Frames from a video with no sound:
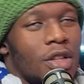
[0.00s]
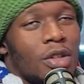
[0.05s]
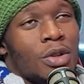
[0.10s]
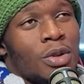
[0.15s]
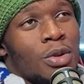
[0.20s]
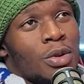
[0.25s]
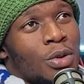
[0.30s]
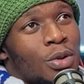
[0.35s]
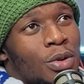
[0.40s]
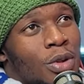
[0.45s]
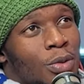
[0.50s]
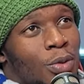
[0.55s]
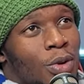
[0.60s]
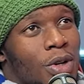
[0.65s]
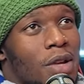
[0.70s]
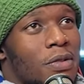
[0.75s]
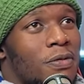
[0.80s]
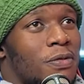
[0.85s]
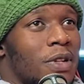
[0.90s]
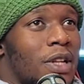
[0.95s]
You know what
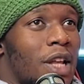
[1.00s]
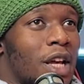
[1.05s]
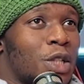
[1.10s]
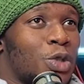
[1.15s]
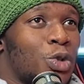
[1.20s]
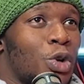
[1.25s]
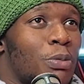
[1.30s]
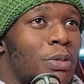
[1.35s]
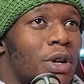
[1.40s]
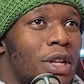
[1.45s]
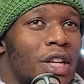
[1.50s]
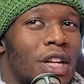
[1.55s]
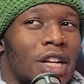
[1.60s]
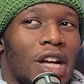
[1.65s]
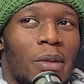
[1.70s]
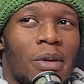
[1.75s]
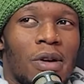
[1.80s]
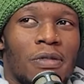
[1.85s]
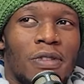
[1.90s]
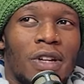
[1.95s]
I feel like Chouameni and
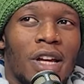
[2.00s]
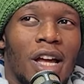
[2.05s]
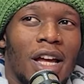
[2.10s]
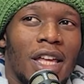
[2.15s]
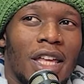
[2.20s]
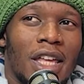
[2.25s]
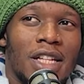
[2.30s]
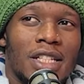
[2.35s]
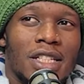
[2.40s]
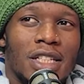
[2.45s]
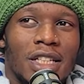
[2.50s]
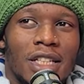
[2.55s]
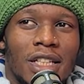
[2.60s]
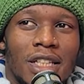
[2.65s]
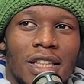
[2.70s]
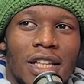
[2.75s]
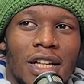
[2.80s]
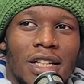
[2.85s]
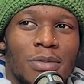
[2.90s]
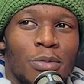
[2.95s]
Kamavinga are getting
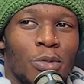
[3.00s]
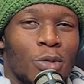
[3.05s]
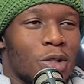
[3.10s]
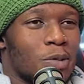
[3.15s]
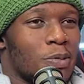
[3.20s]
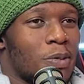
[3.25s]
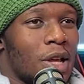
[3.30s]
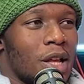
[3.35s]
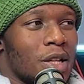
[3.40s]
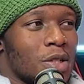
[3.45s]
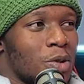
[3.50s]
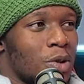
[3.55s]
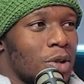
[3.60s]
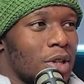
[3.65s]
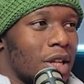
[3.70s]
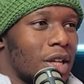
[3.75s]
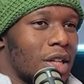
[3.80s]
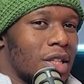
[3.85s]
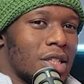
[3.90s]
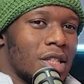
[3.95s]
that most players don't
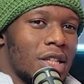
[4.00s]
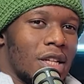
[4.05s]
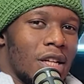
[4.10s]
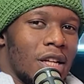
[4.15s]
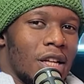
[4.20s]
get?